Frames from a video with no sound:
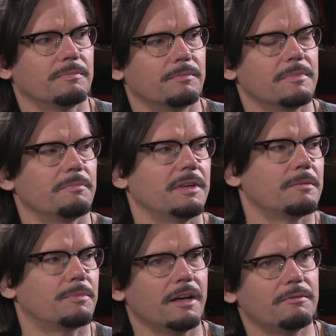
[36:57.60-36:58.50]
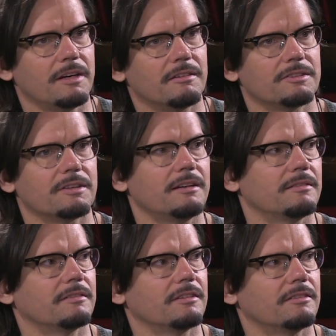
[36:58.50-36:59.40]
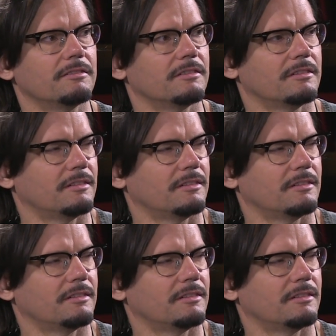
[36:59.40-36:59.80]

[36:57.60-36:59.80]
to be the breadwinner and trying to, you know.